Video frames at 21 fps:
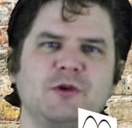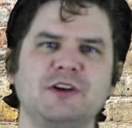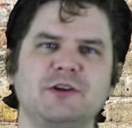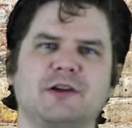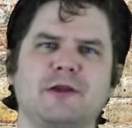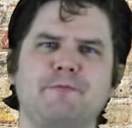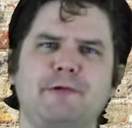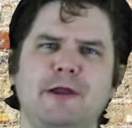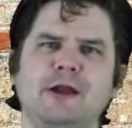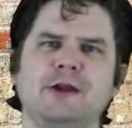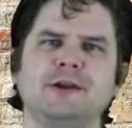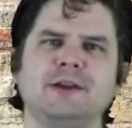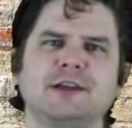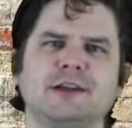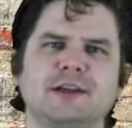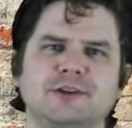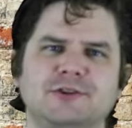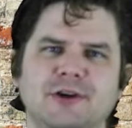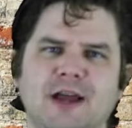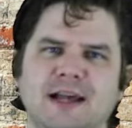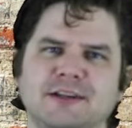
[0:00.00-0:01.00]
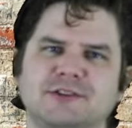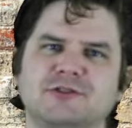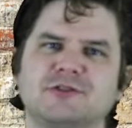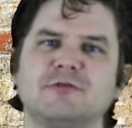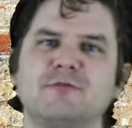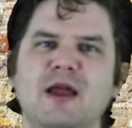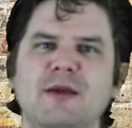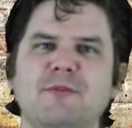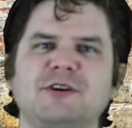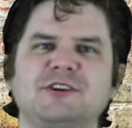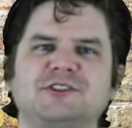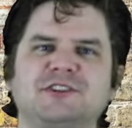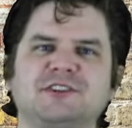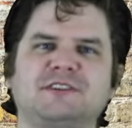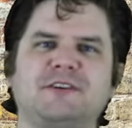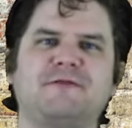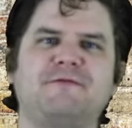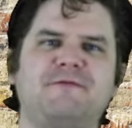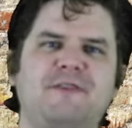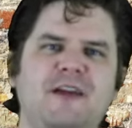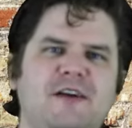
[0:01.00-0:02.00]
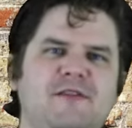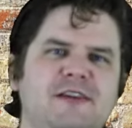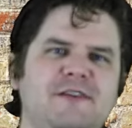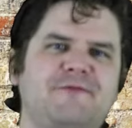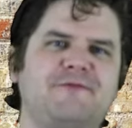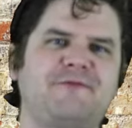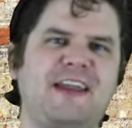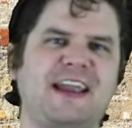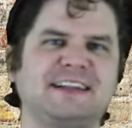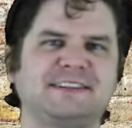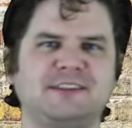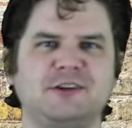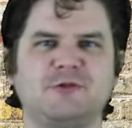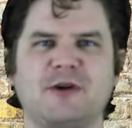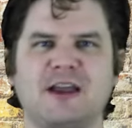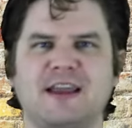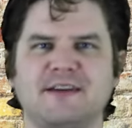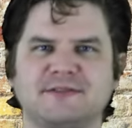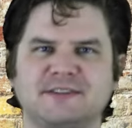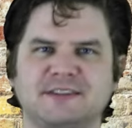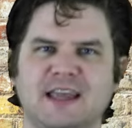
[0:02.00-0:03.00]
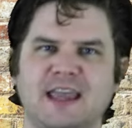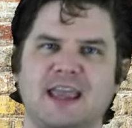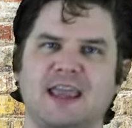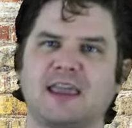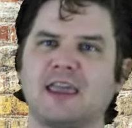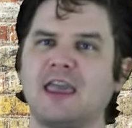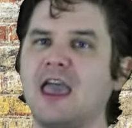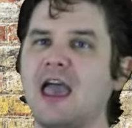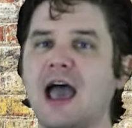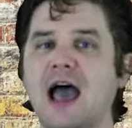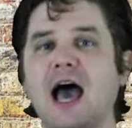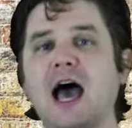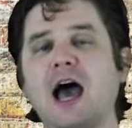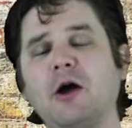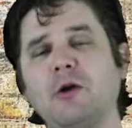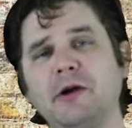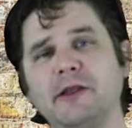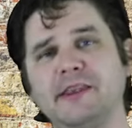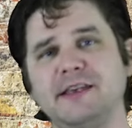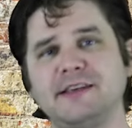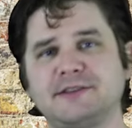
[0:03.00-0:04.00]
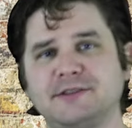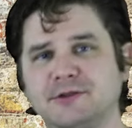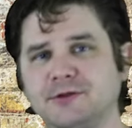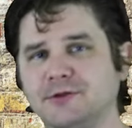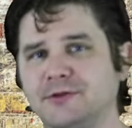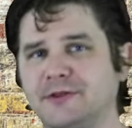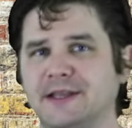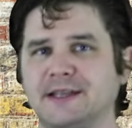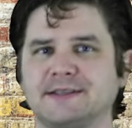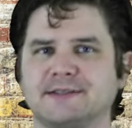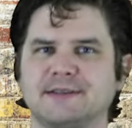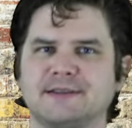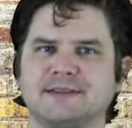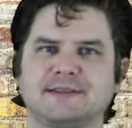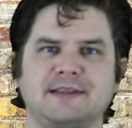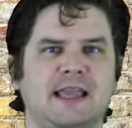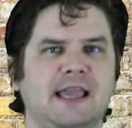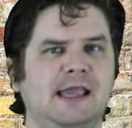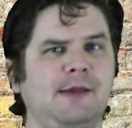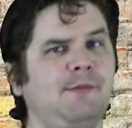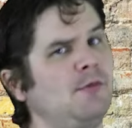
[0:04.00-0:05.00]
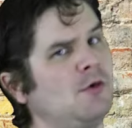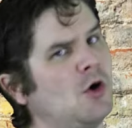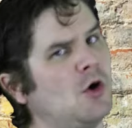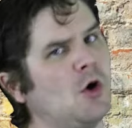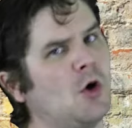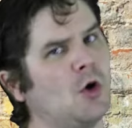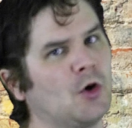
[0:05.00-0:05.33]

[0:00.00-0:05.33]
when you're comparing and contrasting, remember it's just a very fancy way of saying how are these two things the same,